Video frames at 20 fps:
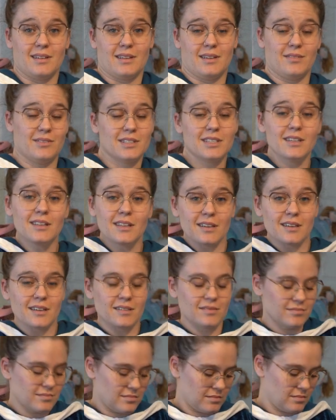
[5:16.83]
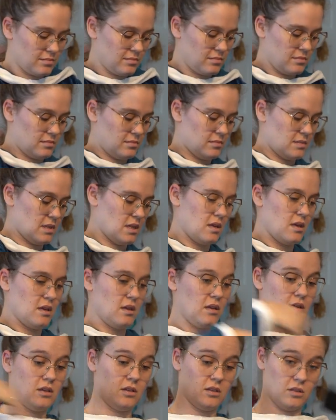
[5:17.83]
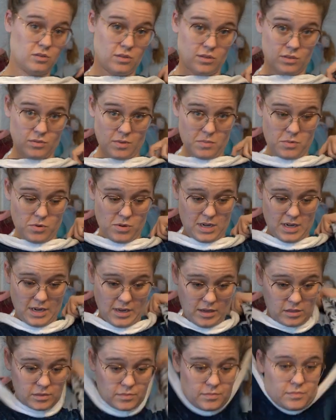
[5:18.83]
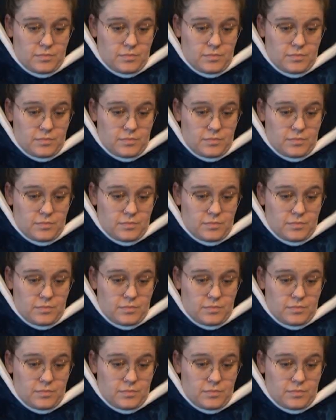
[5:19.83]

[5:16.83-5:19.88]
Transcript: haven't done that yet. So that's what I'm doing now.